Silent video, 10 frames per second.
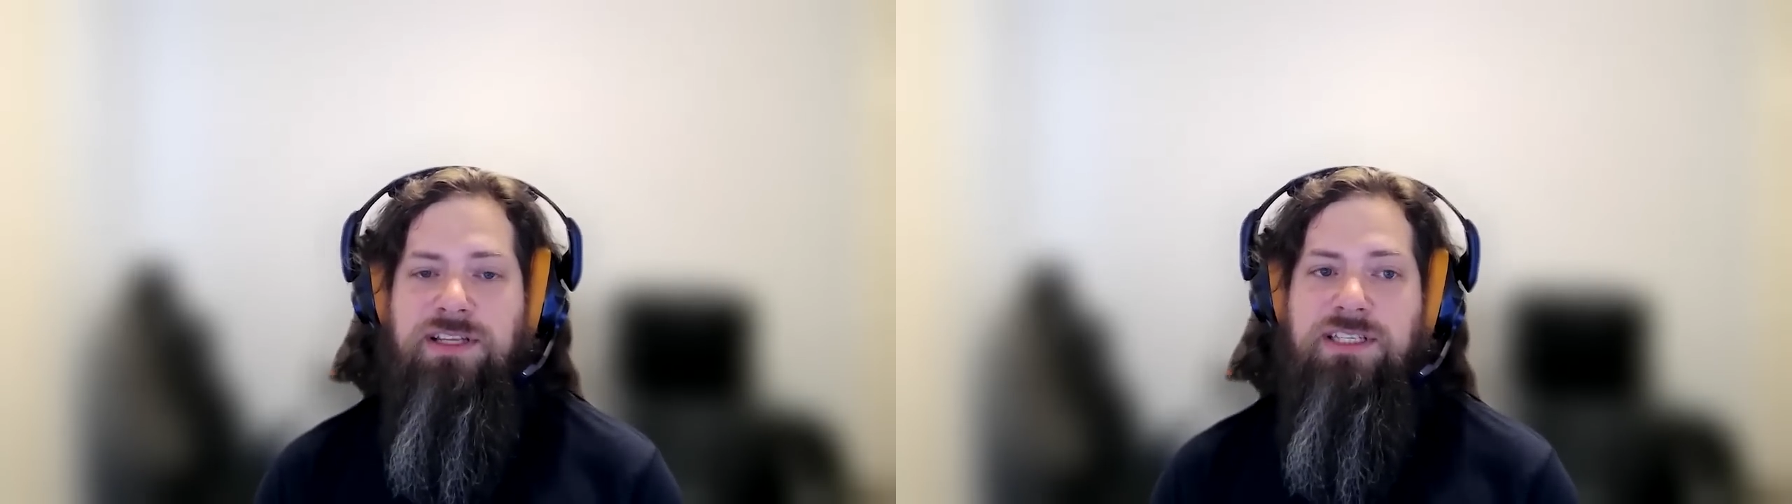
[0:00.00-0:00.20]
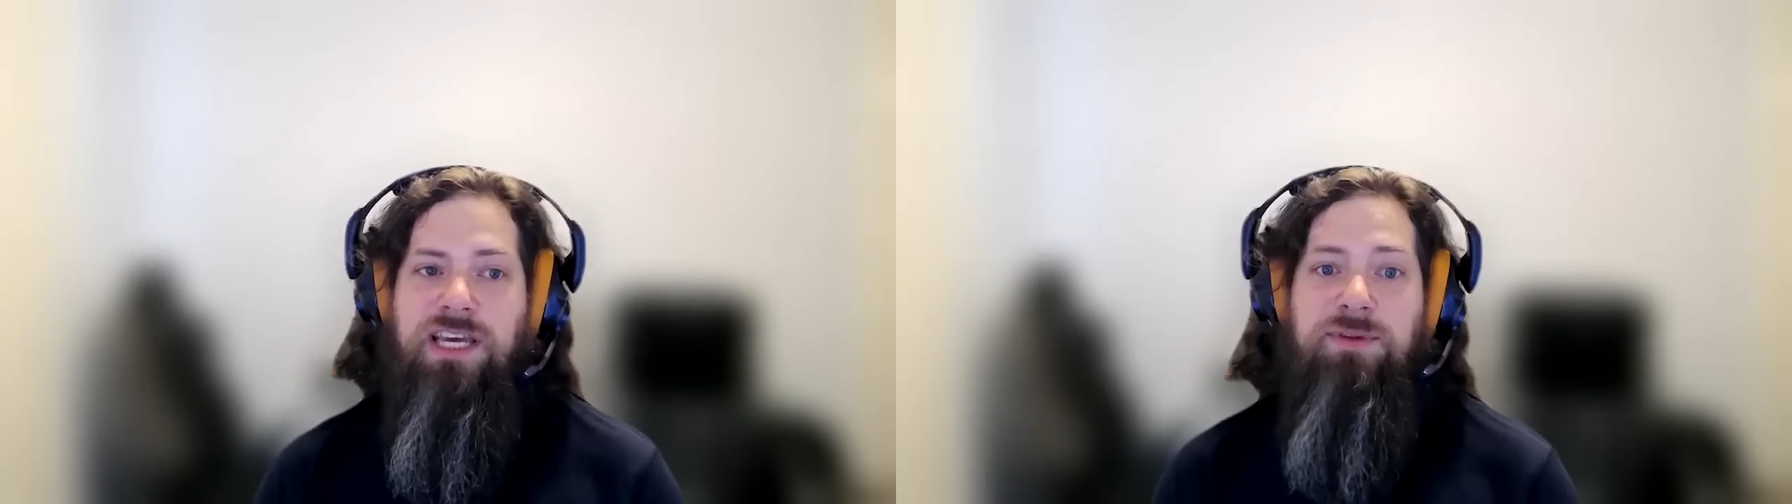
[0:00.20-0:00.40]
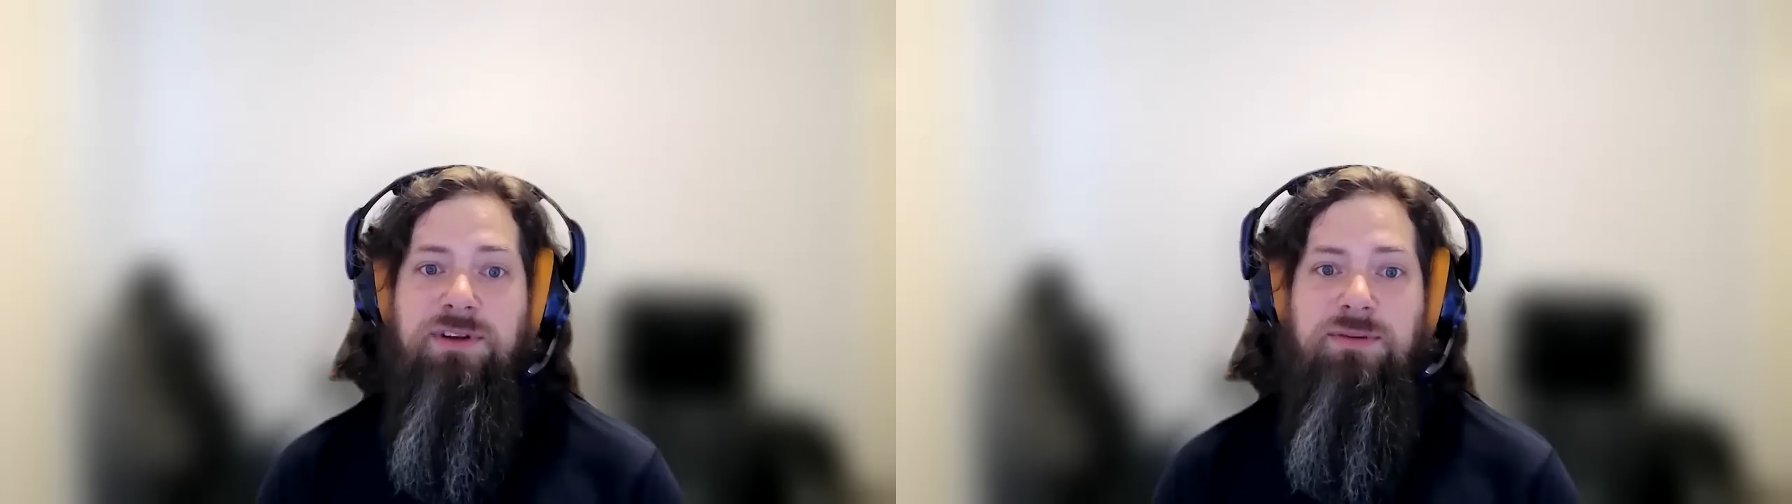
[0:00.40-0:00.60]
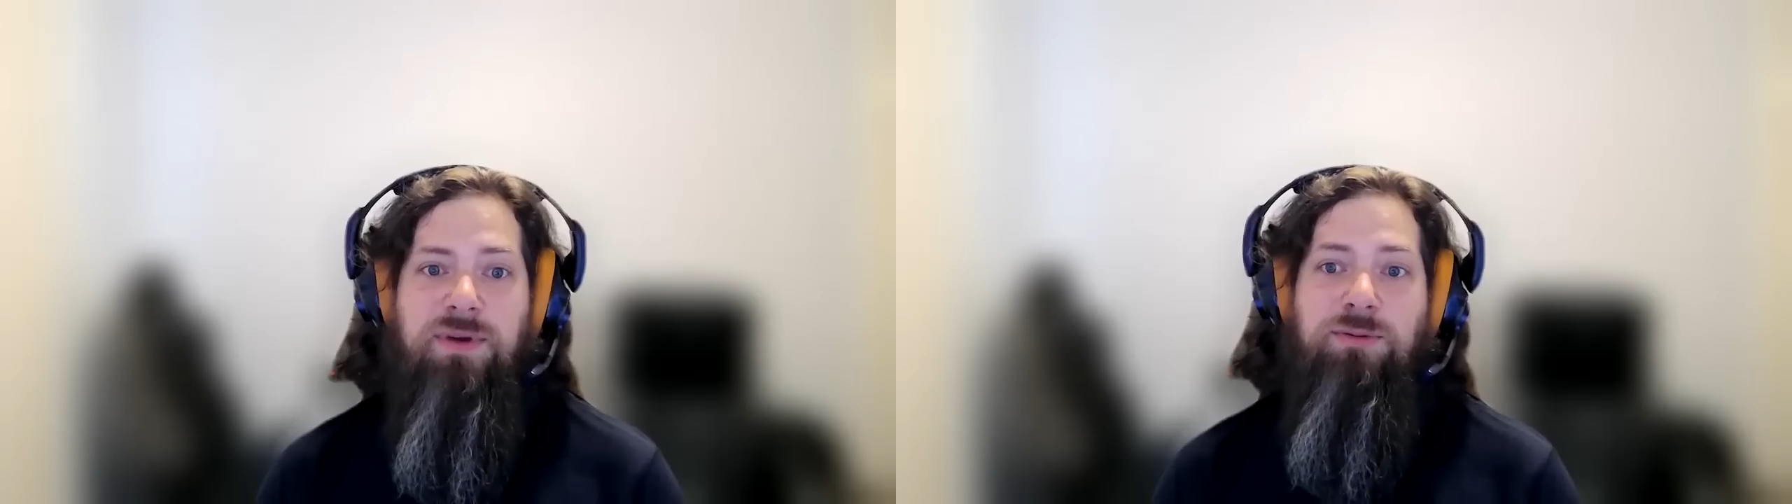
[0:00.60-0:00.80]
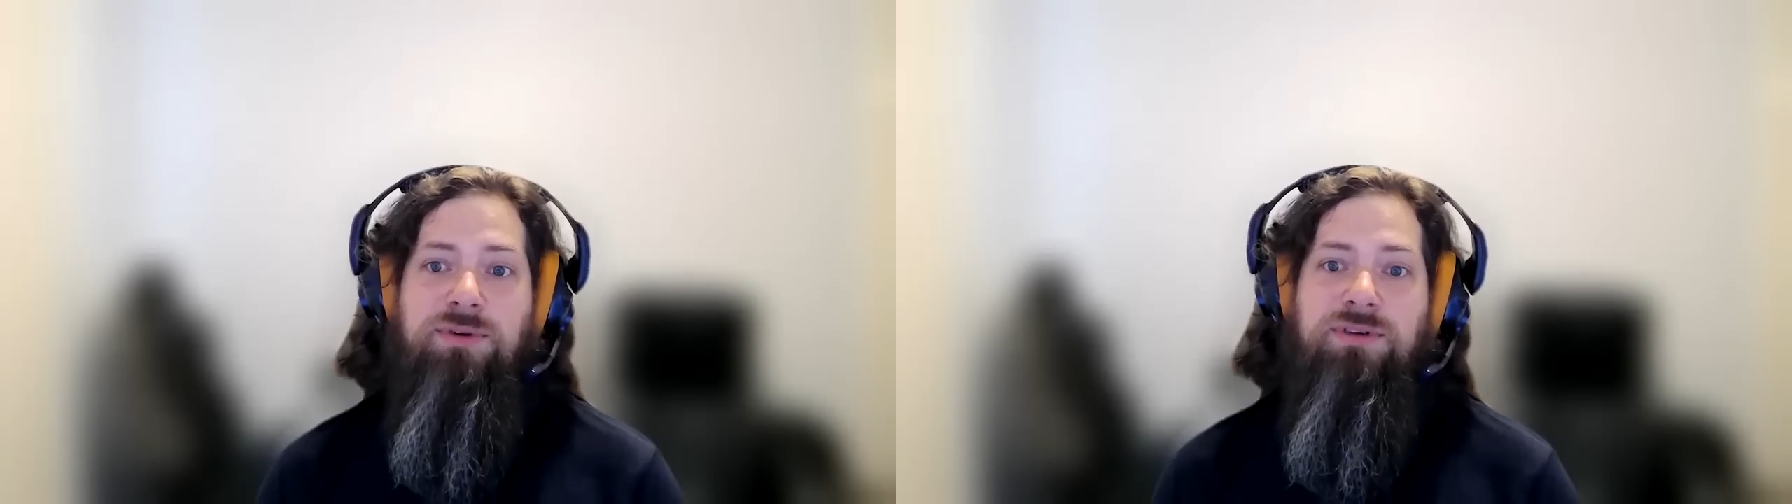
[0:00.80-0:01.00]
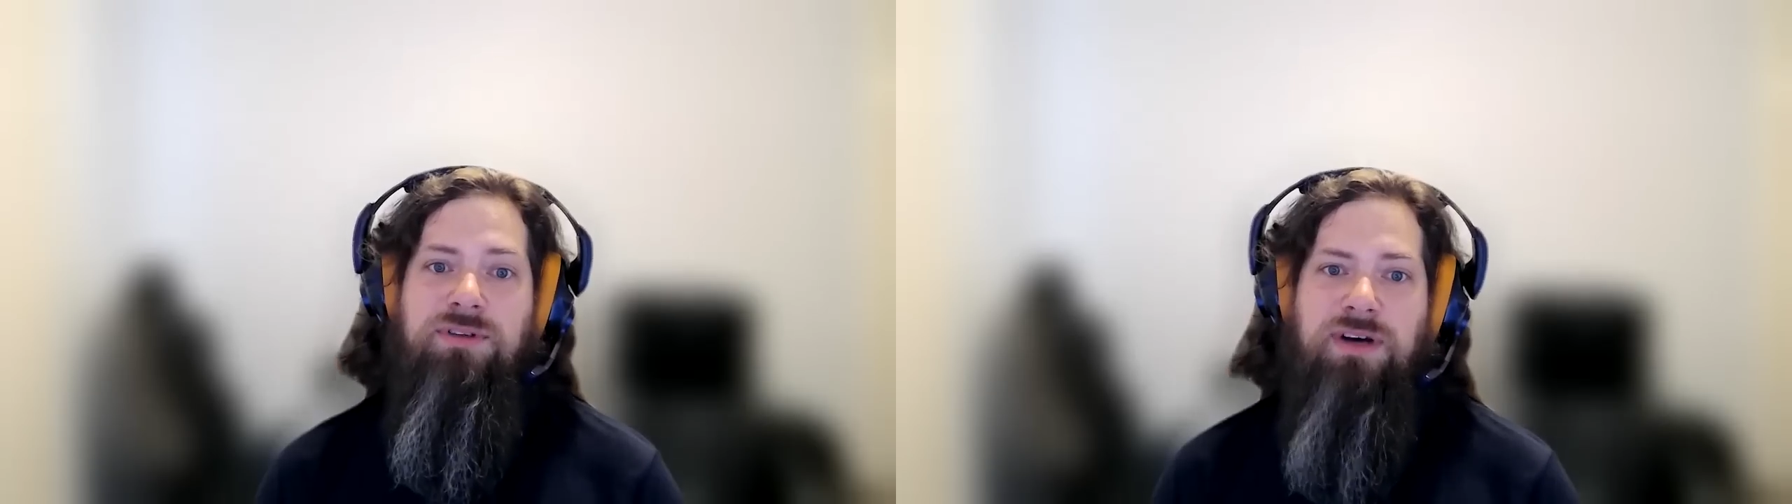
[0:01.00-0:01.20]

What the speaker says: Entertainment in Melbourne,